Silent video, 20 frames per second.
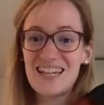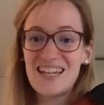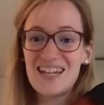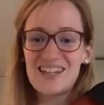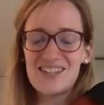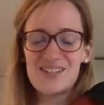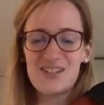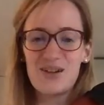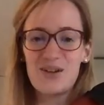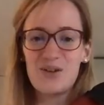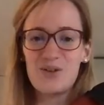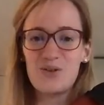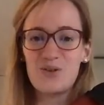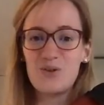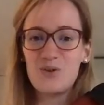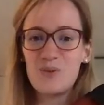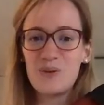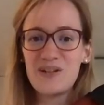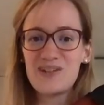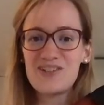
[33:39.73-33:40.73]
so
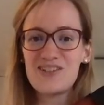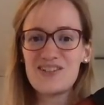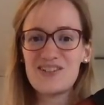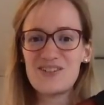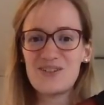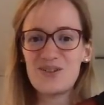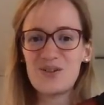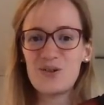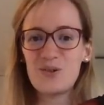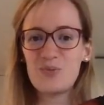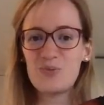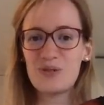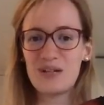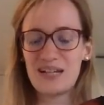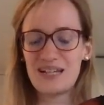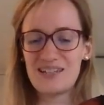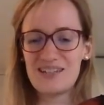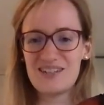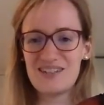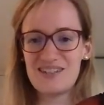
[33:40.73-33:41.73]
who wants to
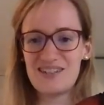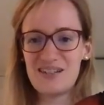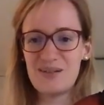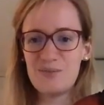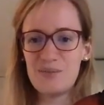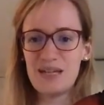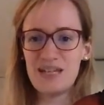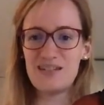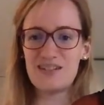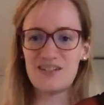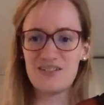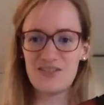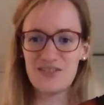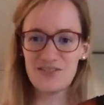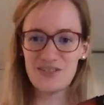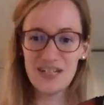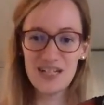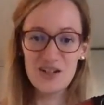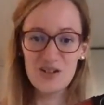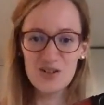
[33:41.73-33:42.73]
practice G major
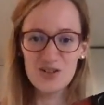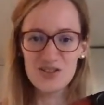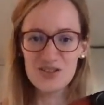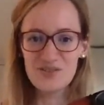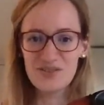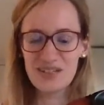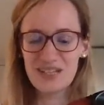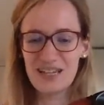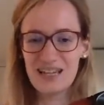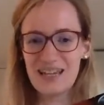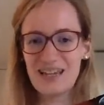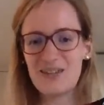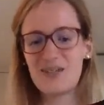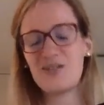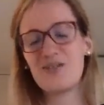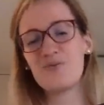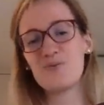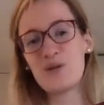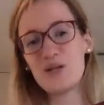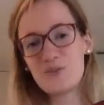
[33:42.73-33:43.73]
three octave
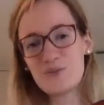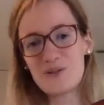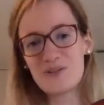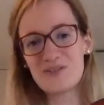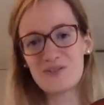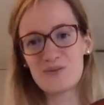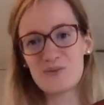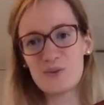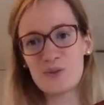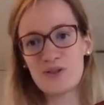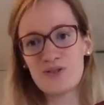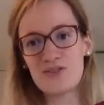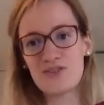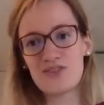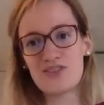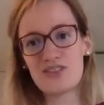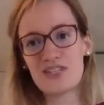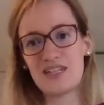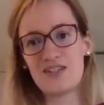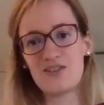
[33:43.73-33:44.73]
again? What, what, what
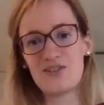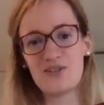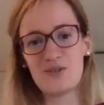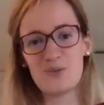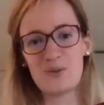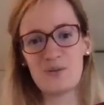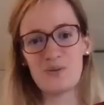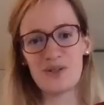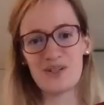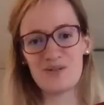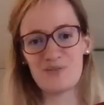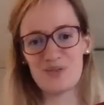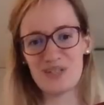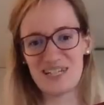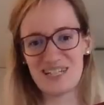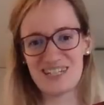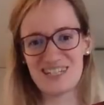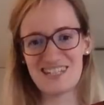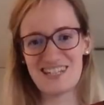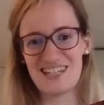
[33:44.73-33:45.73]
skill do we want to
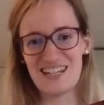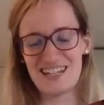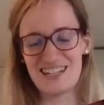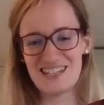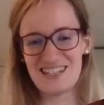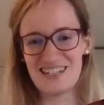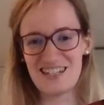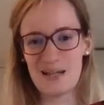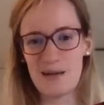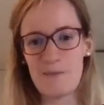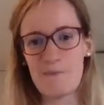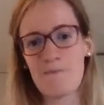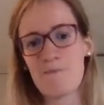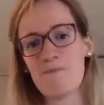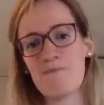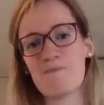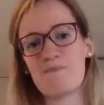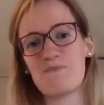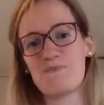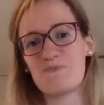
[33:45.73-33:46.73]
practice next?
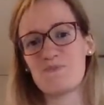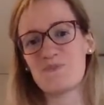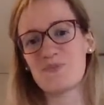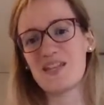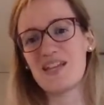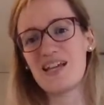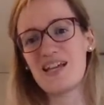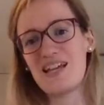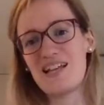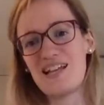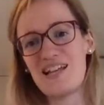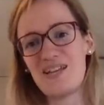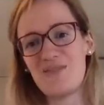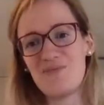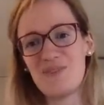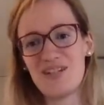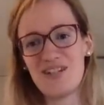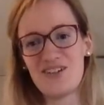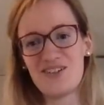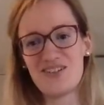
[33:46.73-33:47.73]
Let me
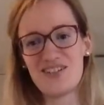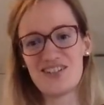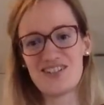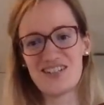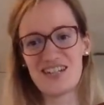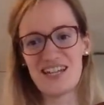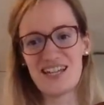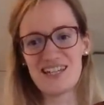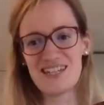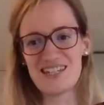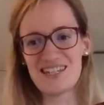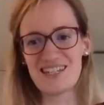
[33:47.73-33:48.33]
know in the chat.